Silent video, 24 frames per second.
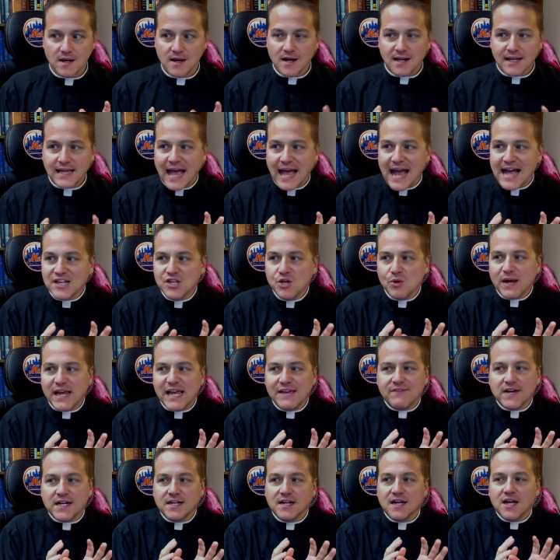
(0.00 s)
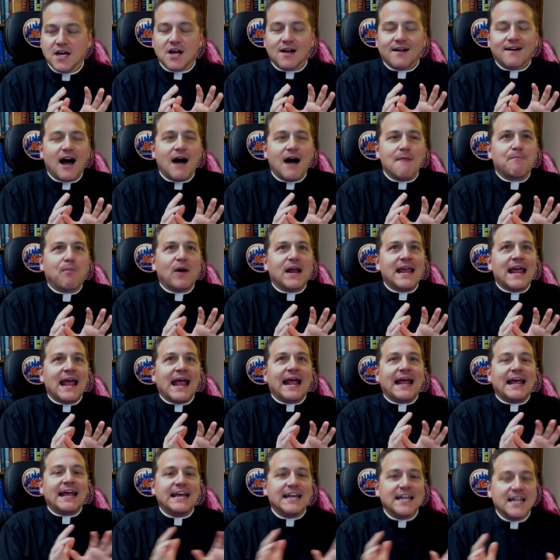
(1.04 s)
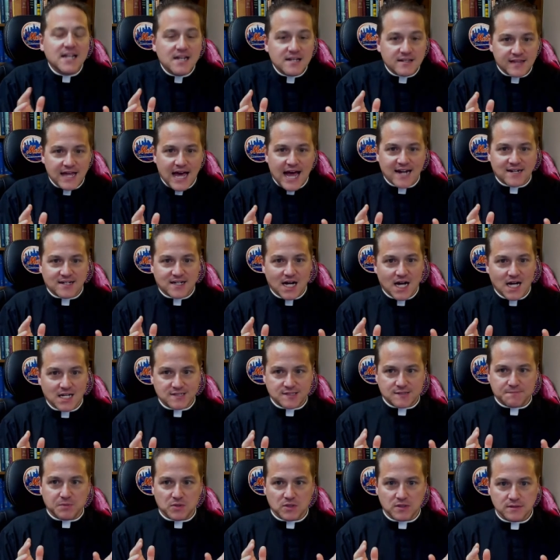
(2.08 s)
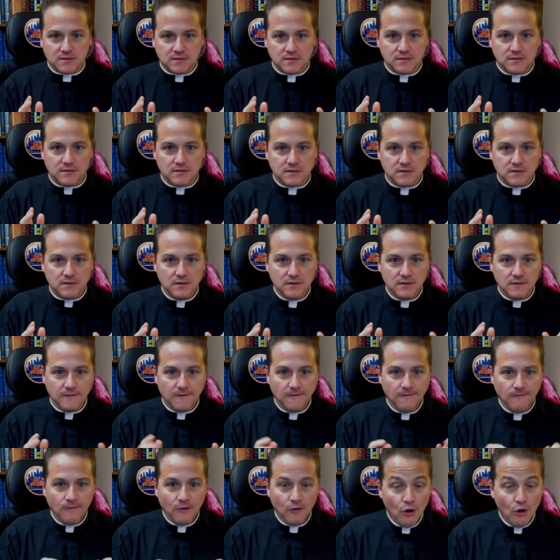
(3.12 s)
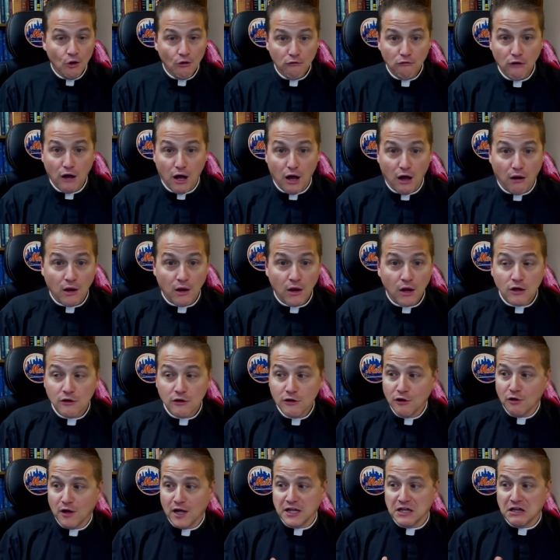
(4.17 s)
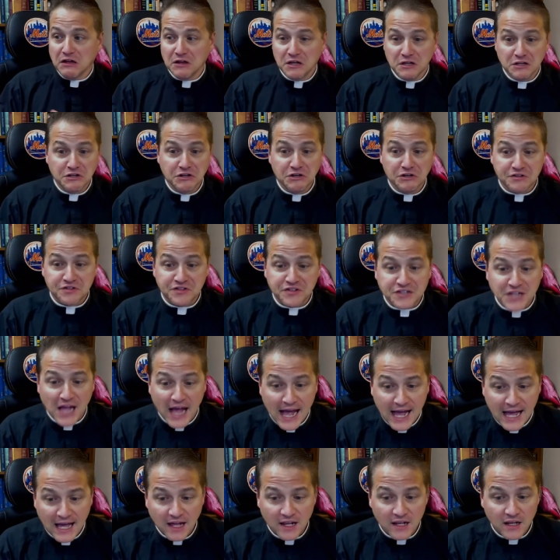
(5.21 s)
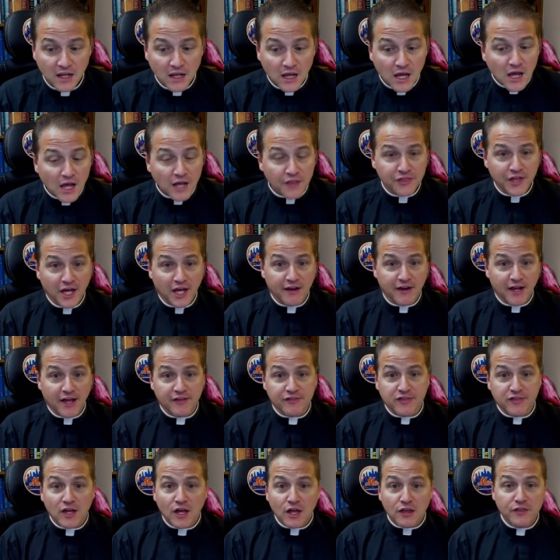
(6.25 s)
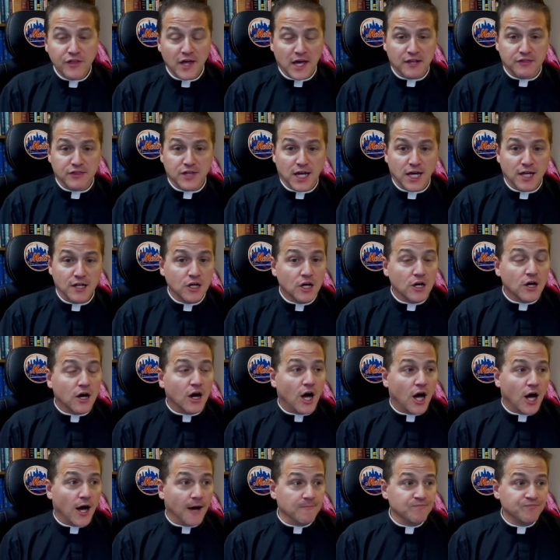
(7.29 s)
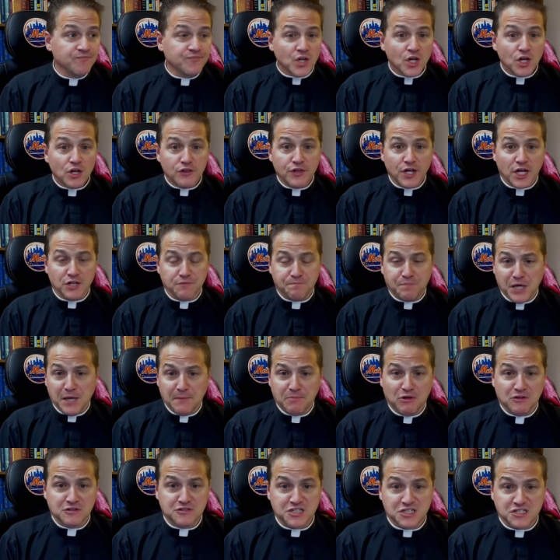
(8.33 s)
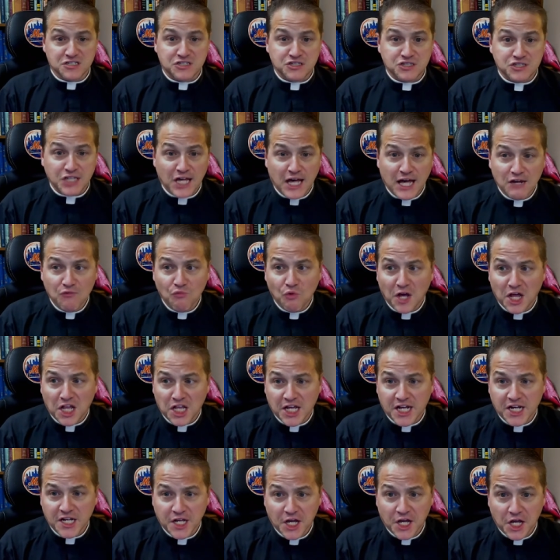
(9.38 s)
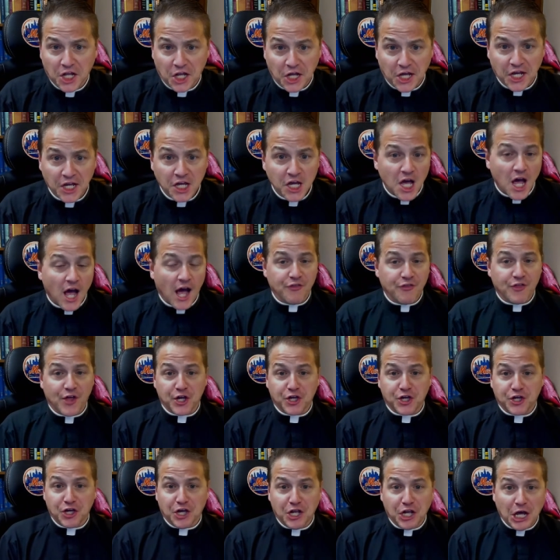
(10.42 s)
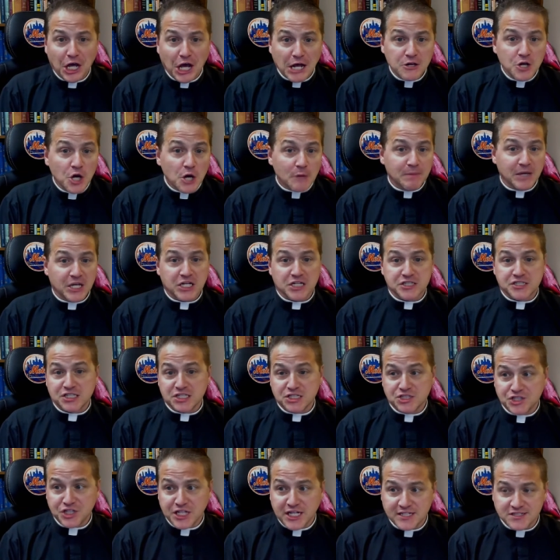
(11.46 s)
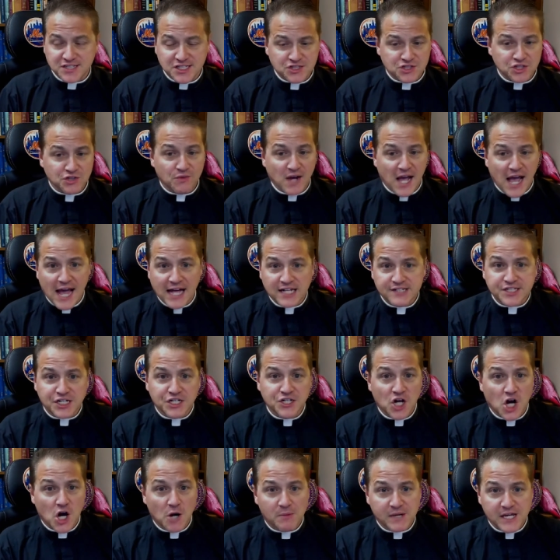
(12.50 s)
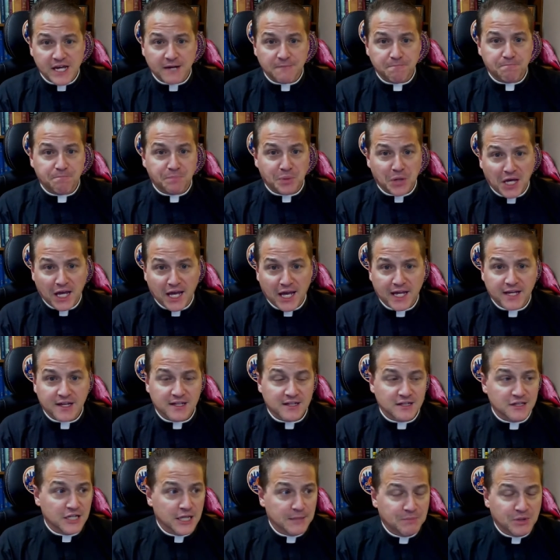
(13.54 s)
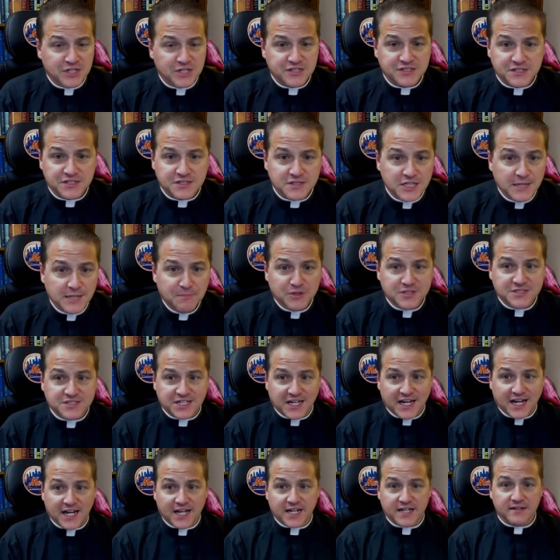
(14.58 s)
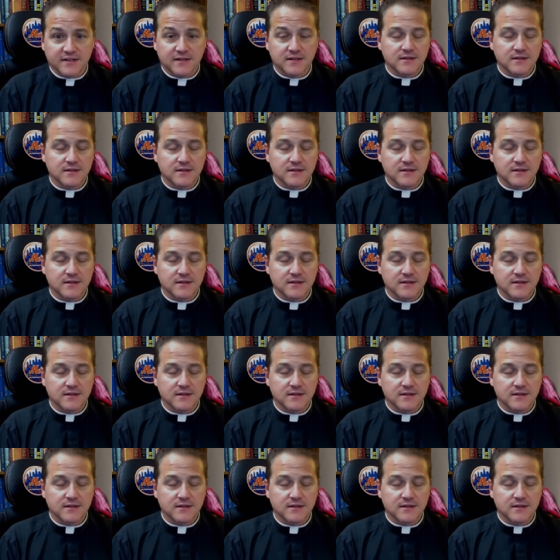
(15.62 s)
Can you even comprehend that gospel? Well, you're saying that is that then um then people just sin willy nilly and they get in because of Jesus. You antinomian pig and libert- libertine.